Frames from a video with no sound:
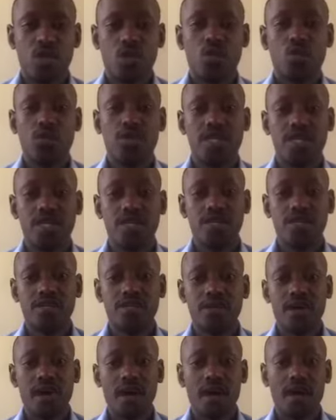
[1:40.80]
We did
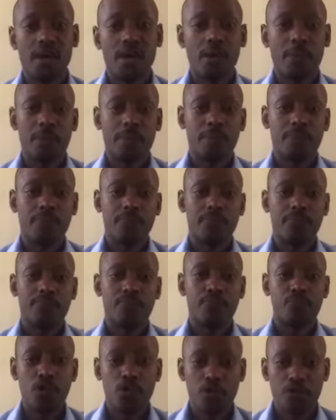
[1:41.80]

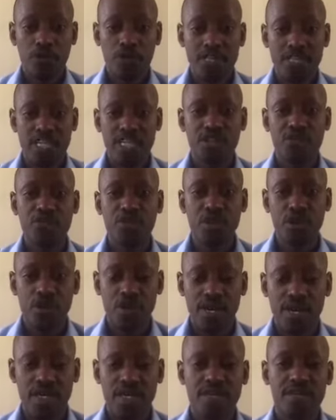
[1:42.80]
bull fattening
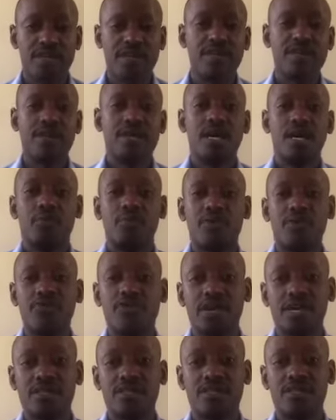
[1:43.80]
reloaded
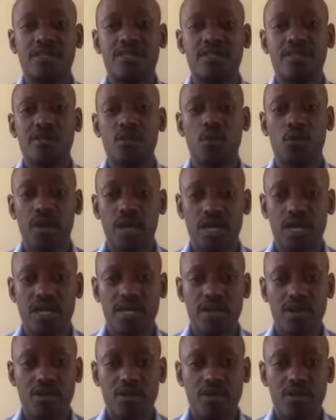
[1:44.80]
previous
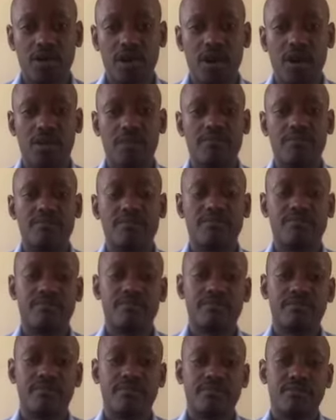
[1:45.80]
week
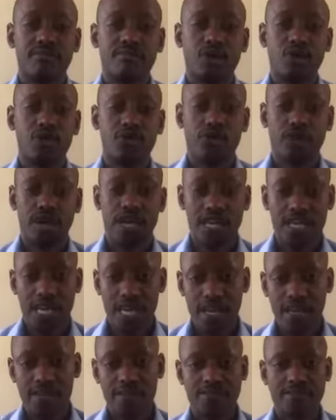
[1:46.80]
on
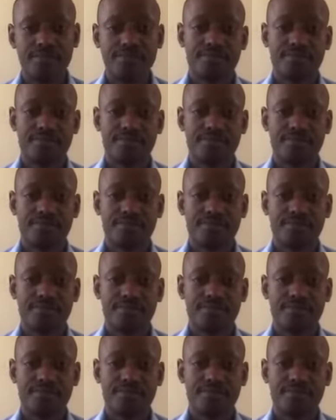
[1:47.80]
Friday.